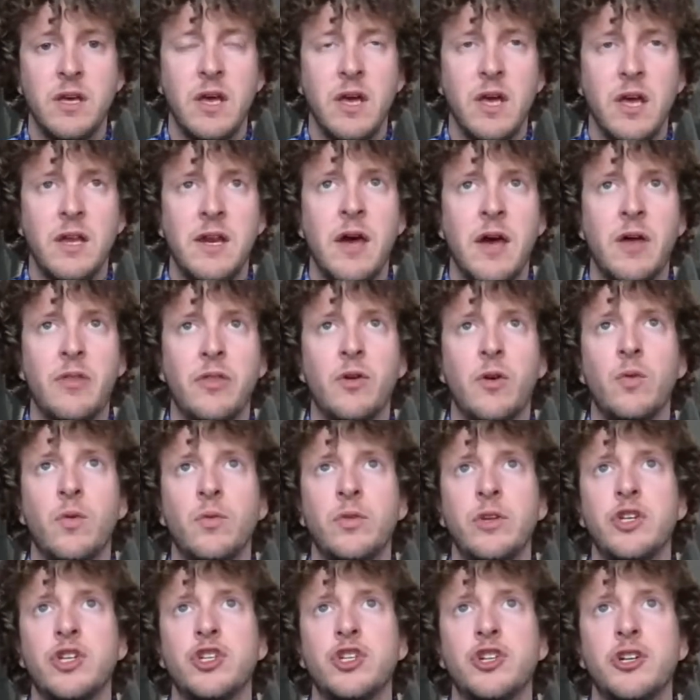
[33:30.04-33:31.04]
Now, they're
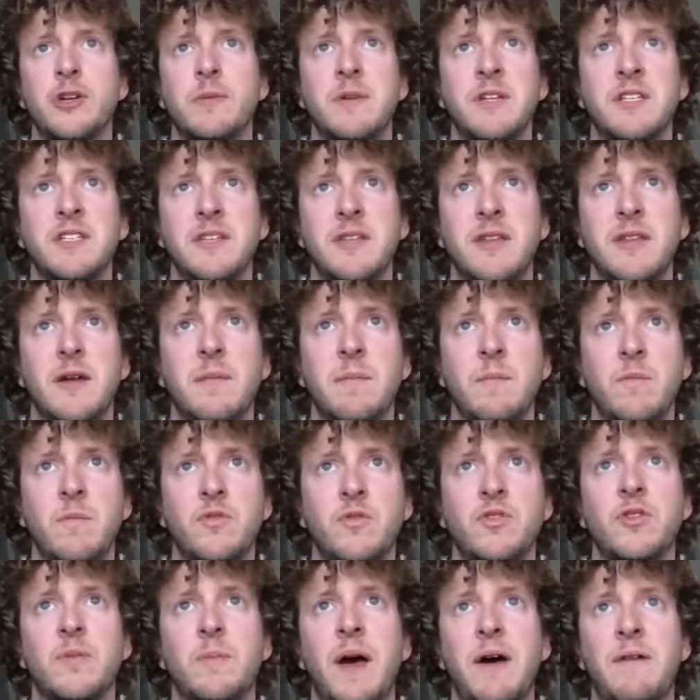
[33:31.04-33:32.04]
only streaming to them
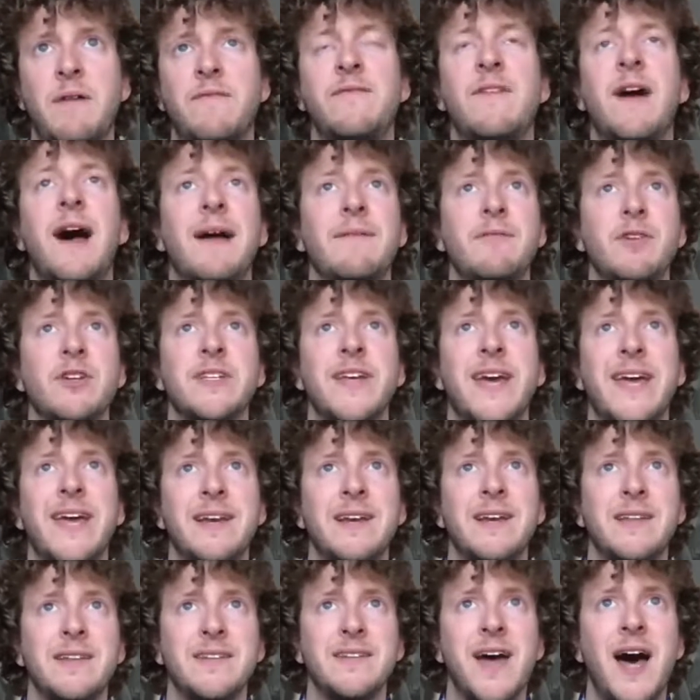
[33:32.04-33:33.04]
to about 5 or 10
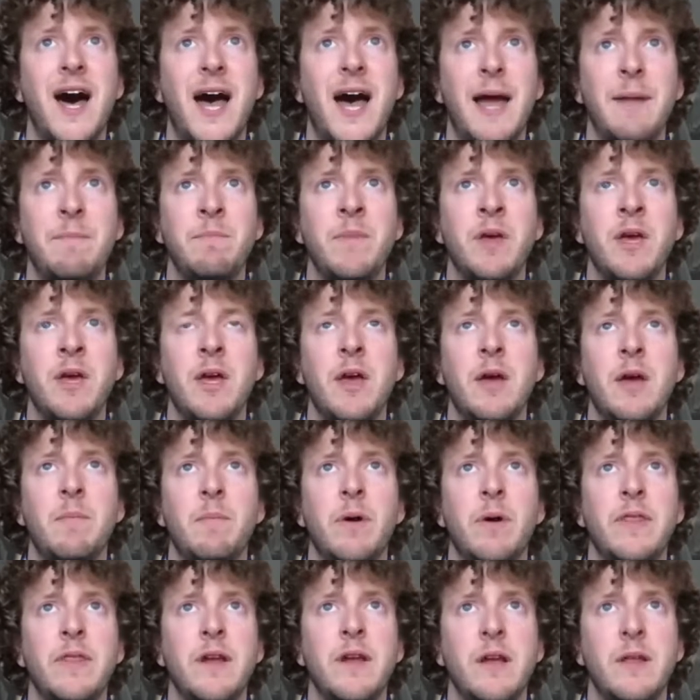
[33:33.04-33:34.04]
at a time,
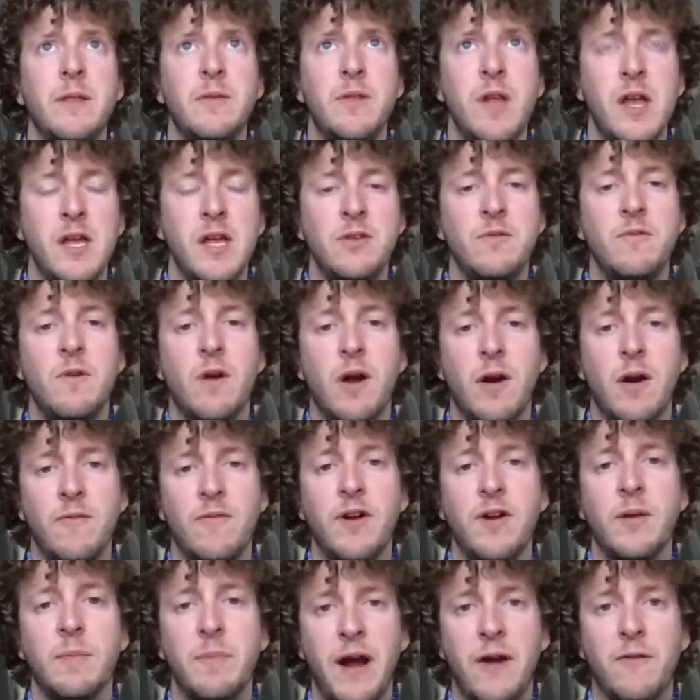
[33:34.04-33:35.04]
but they are a
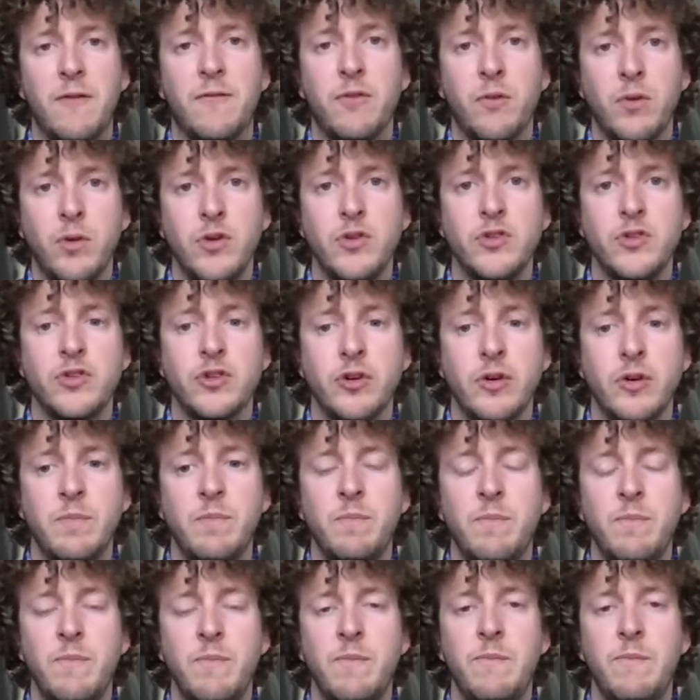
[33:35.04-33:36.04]
very powerful user
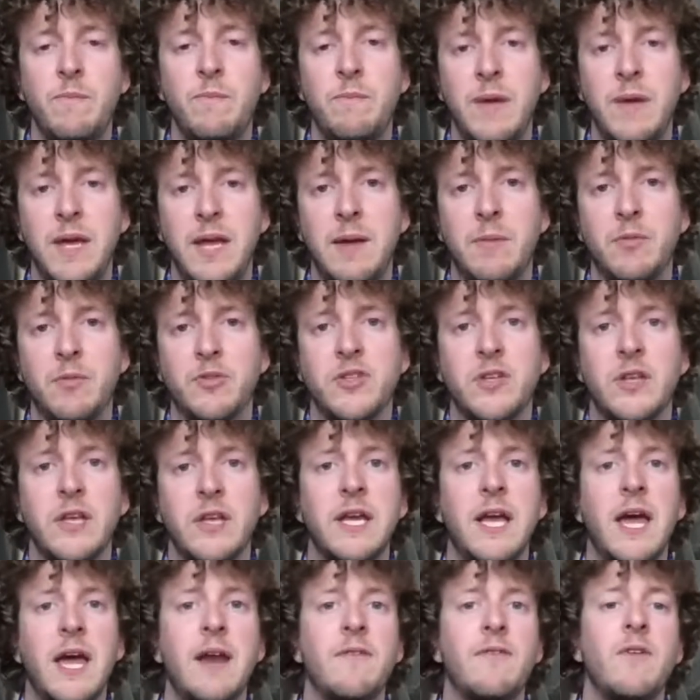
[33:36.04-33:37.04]
in being able to
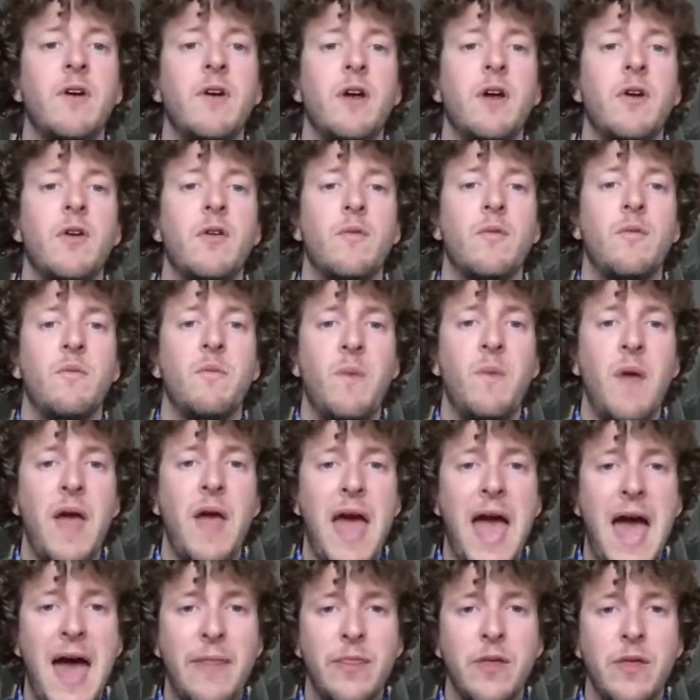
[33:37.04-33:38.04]
like kind of
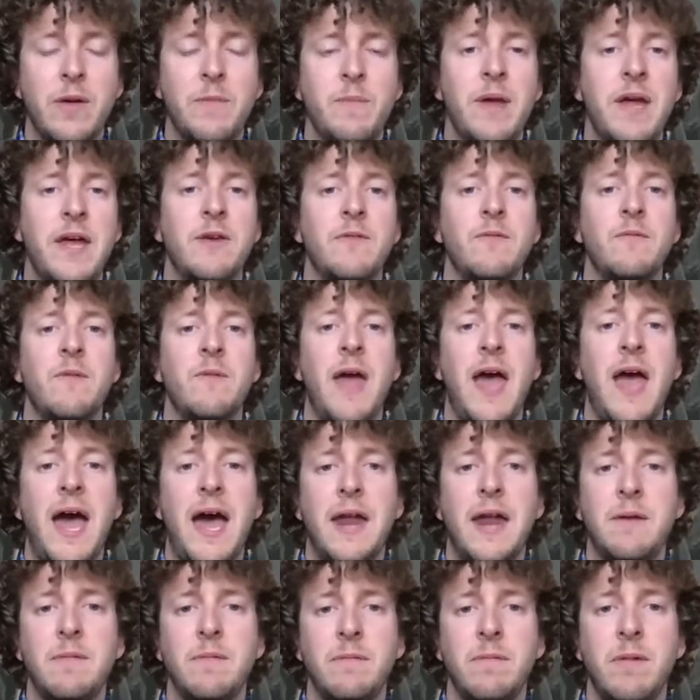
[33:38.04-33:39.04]
add and
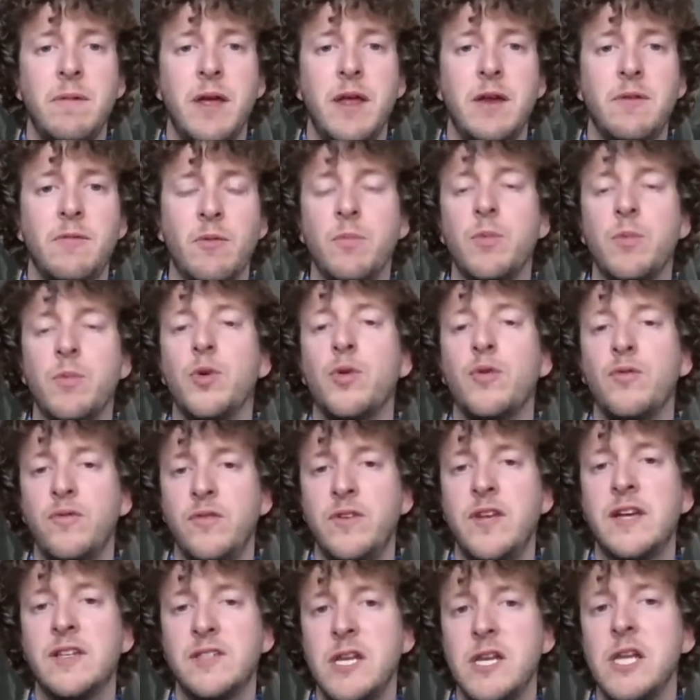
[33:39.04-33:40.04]
remove
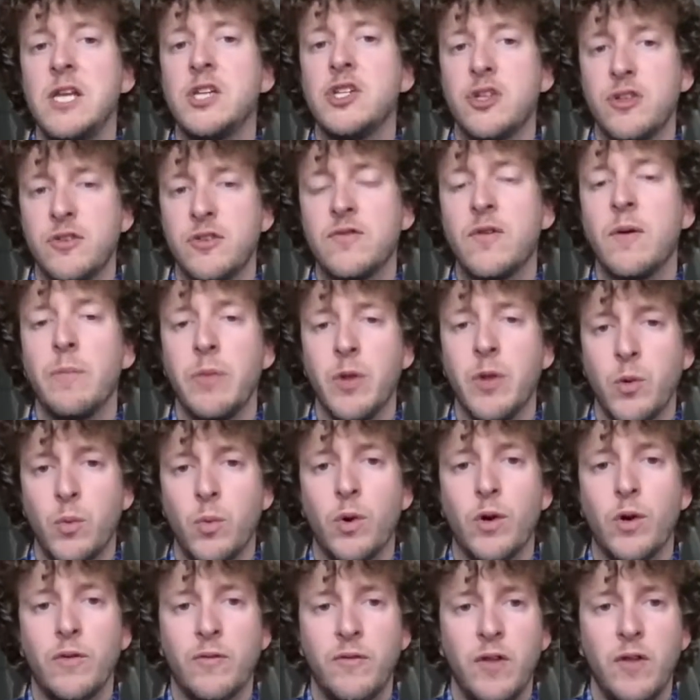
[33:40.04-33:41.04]
destinations from their
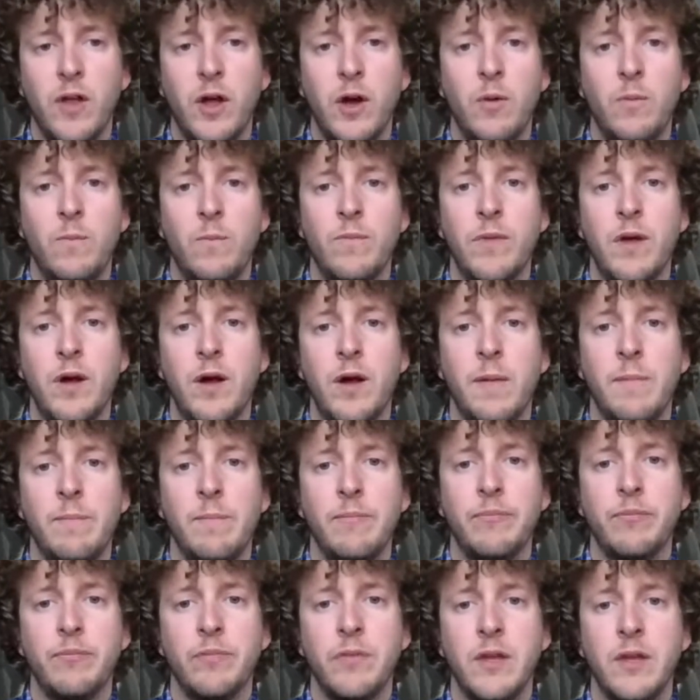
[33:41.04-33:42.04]
workflow
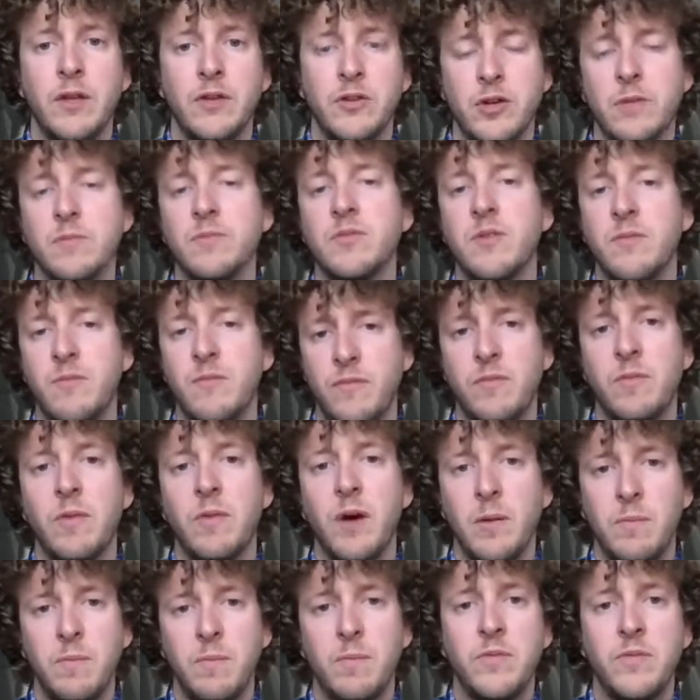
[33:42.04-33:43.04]
in terms of
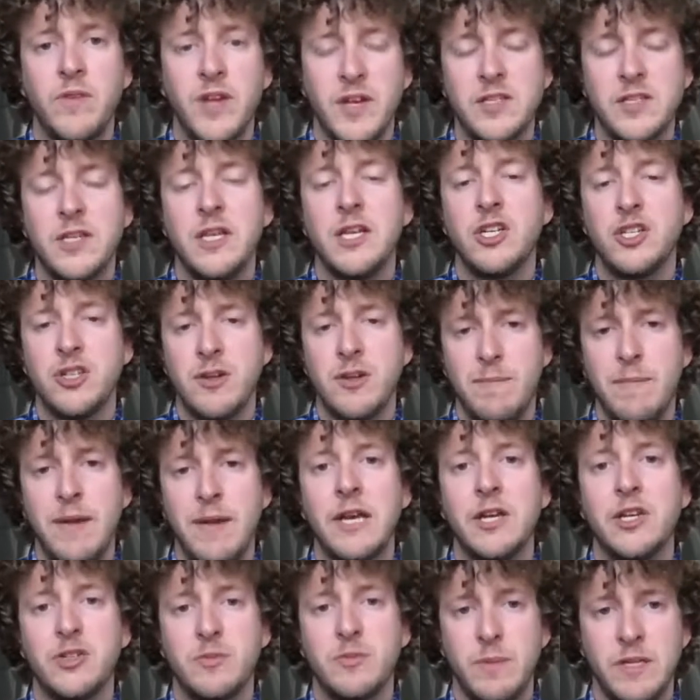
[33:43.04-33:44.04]
the destination
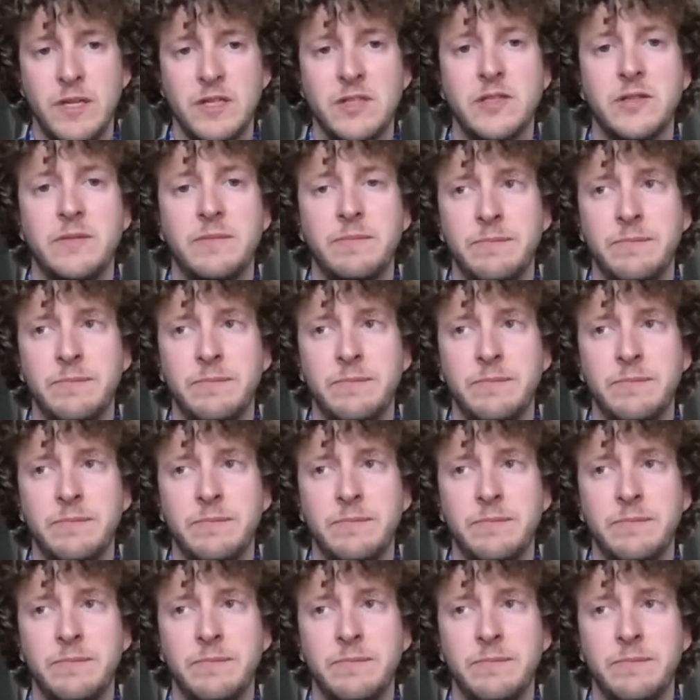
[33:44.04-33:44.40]
management.